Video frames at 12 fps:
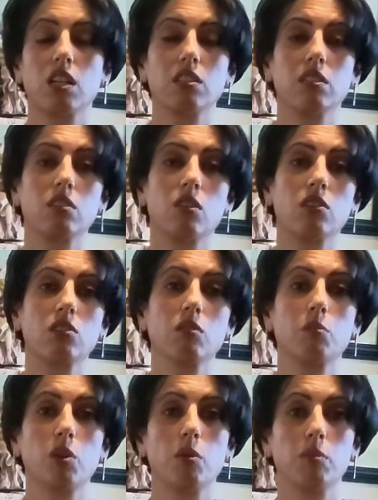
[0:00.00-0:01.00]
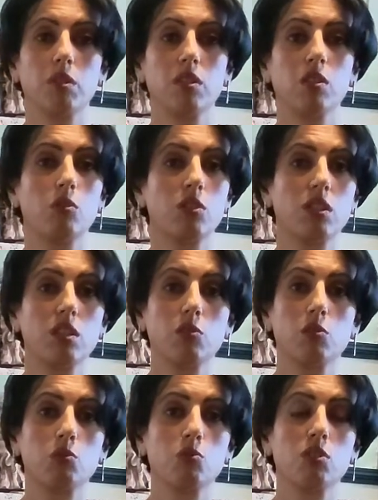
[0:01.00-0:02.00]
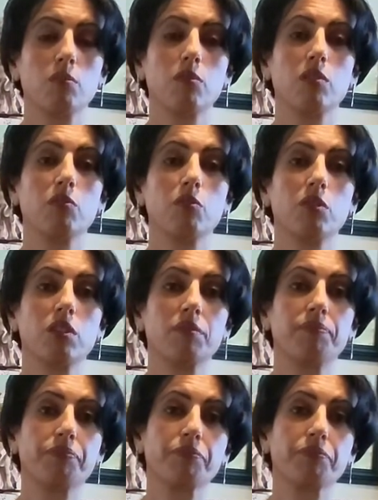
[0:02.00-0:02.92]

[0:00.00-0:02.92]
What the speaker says: and the doctor probably relocate or do something for it